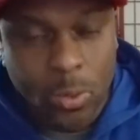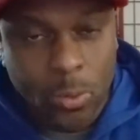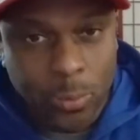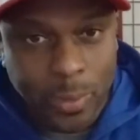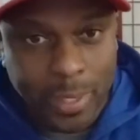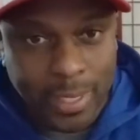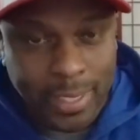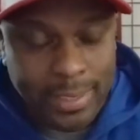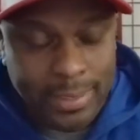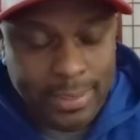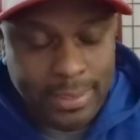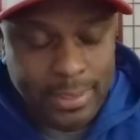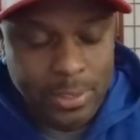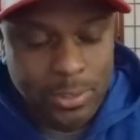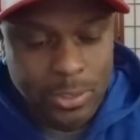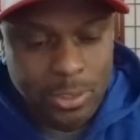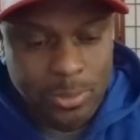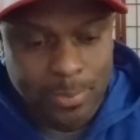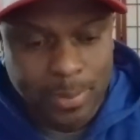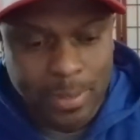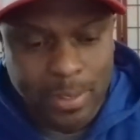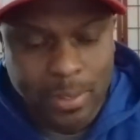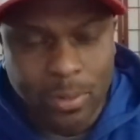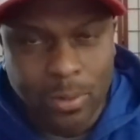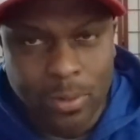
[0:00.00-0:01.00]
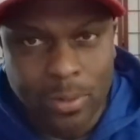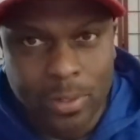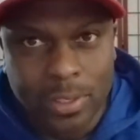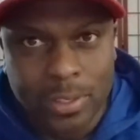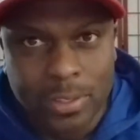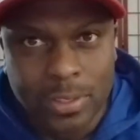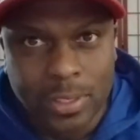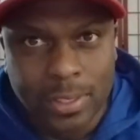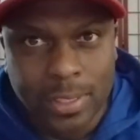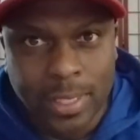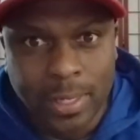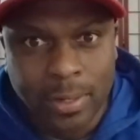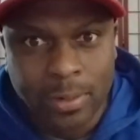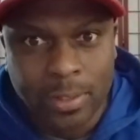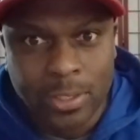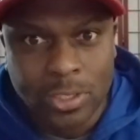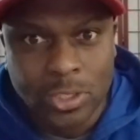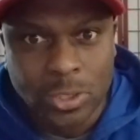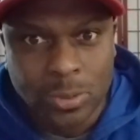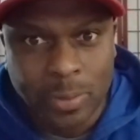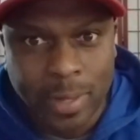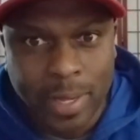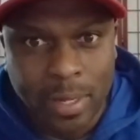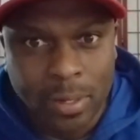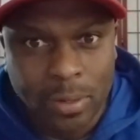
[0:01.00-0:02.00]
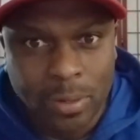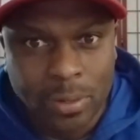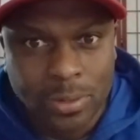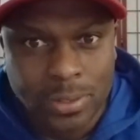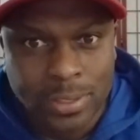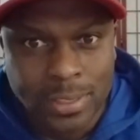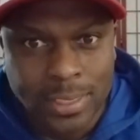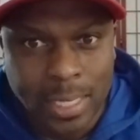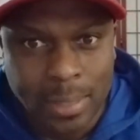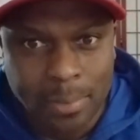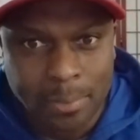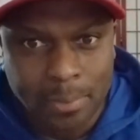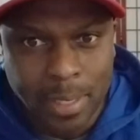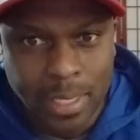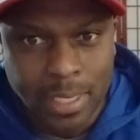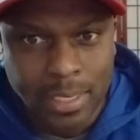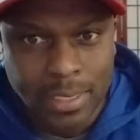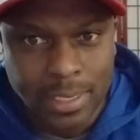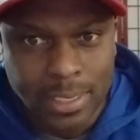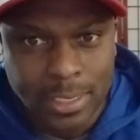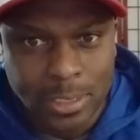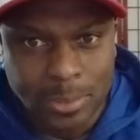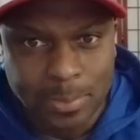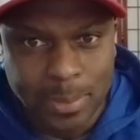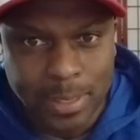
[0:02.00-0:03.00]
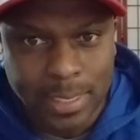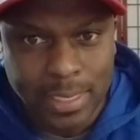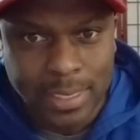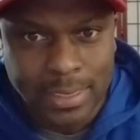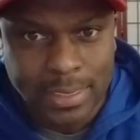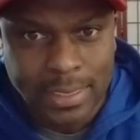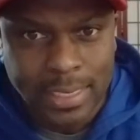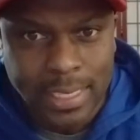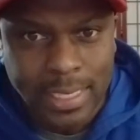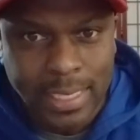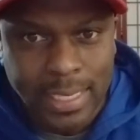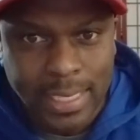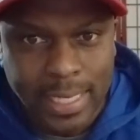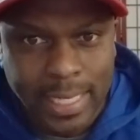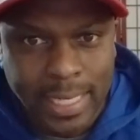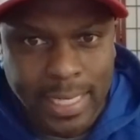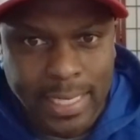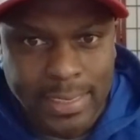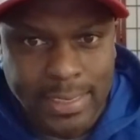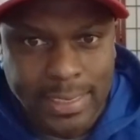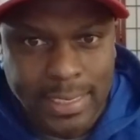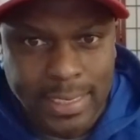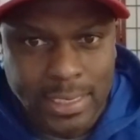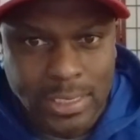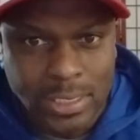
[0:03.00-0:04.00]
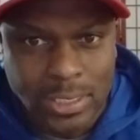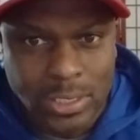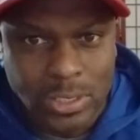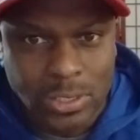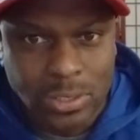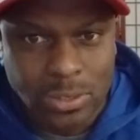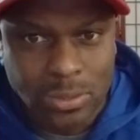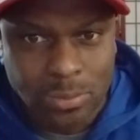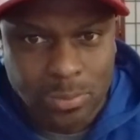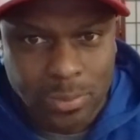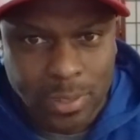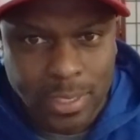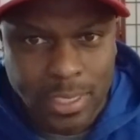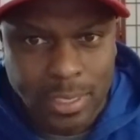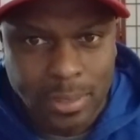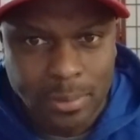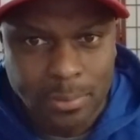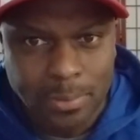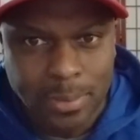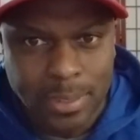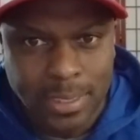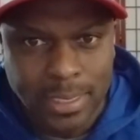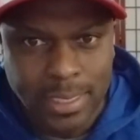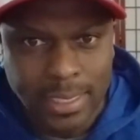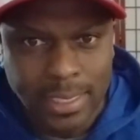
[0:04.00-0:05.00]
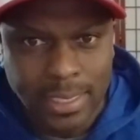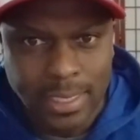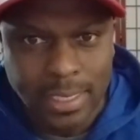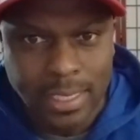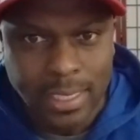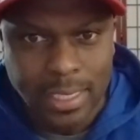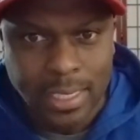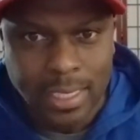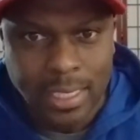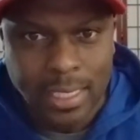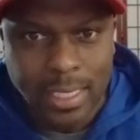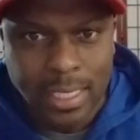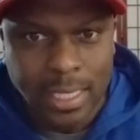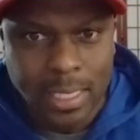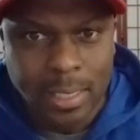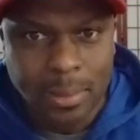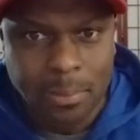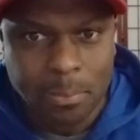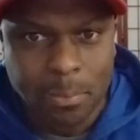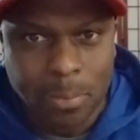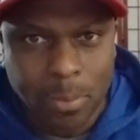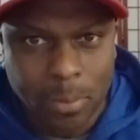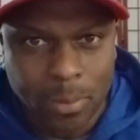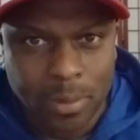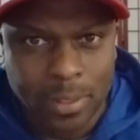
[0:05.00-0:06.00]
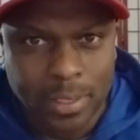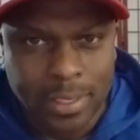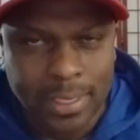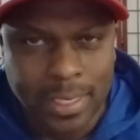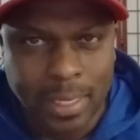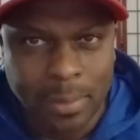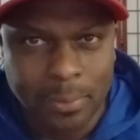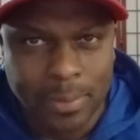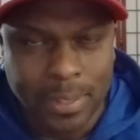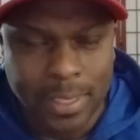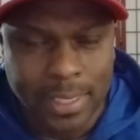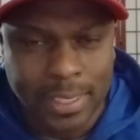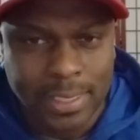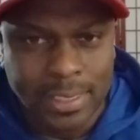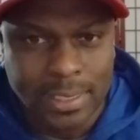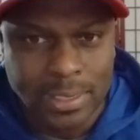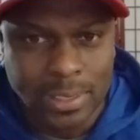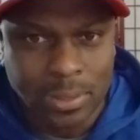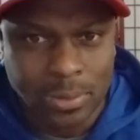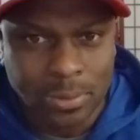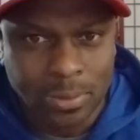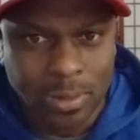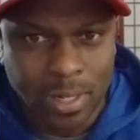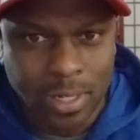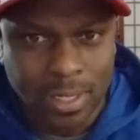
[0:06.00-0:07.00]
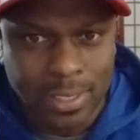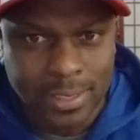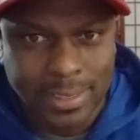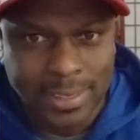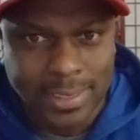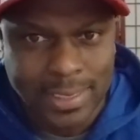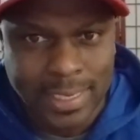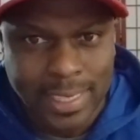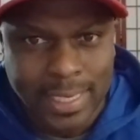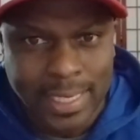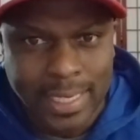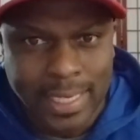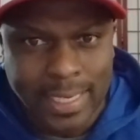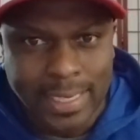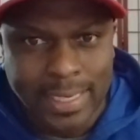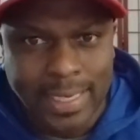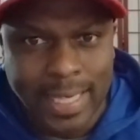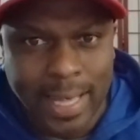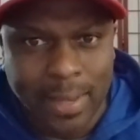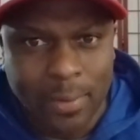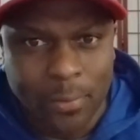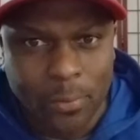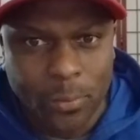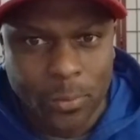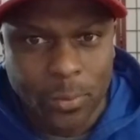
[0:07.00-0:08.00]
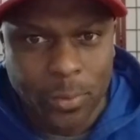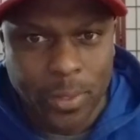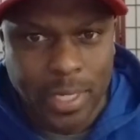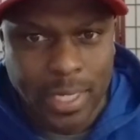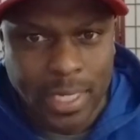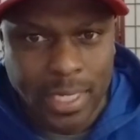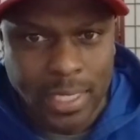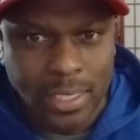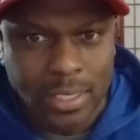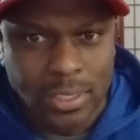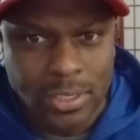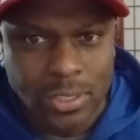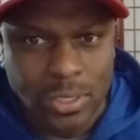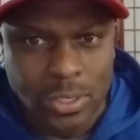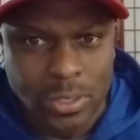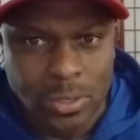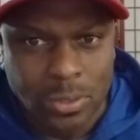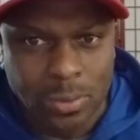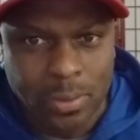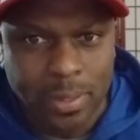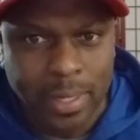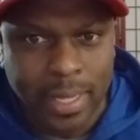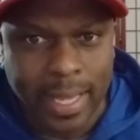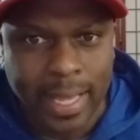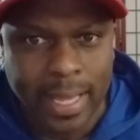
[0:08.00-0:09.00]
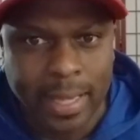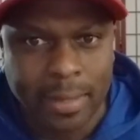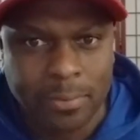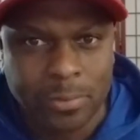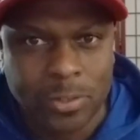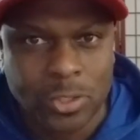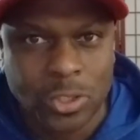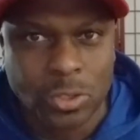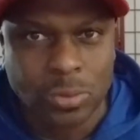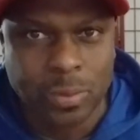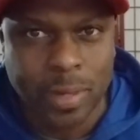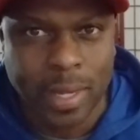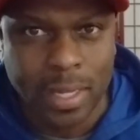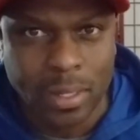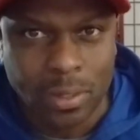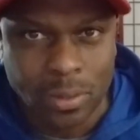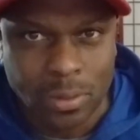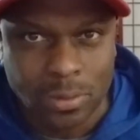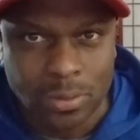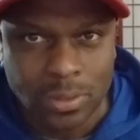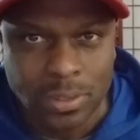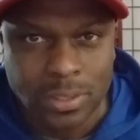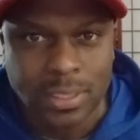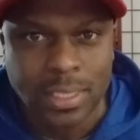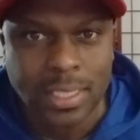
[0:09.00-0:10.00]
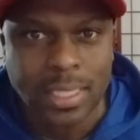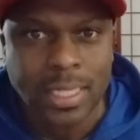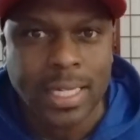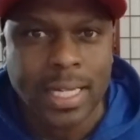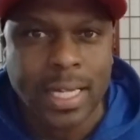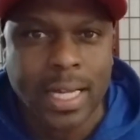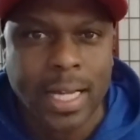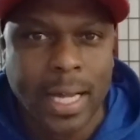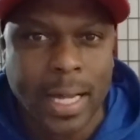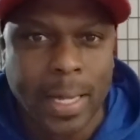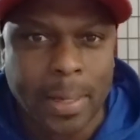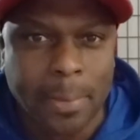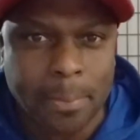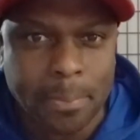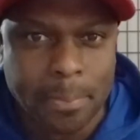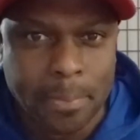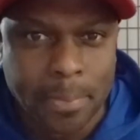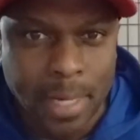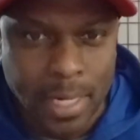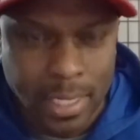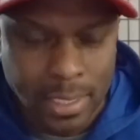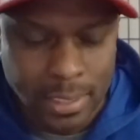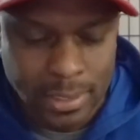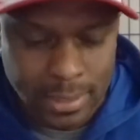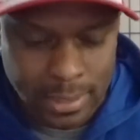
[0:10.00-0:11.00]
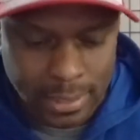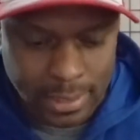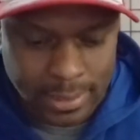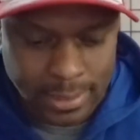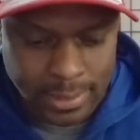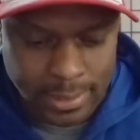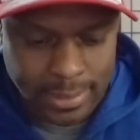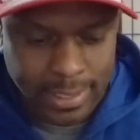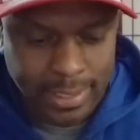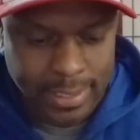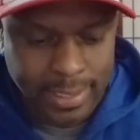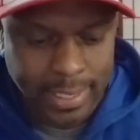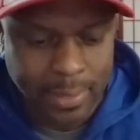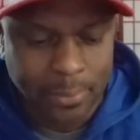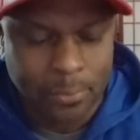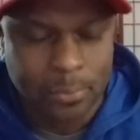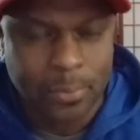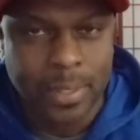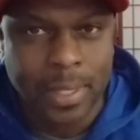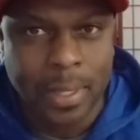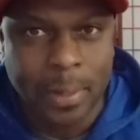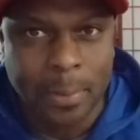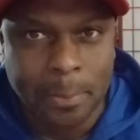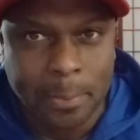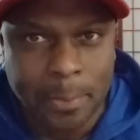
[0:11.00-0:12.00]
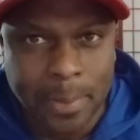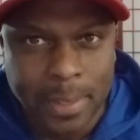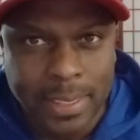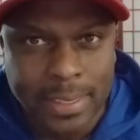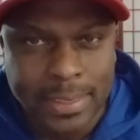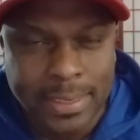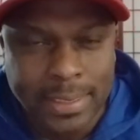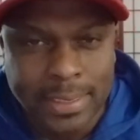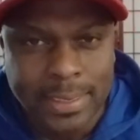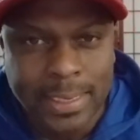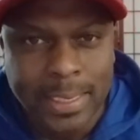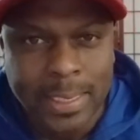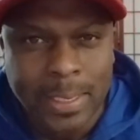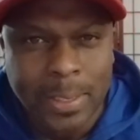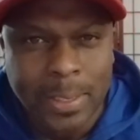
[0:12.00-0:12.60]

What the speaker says: excuse me, on there are traitors among us, because it is extremely important that we get this across, that we do have traitors among us and that they must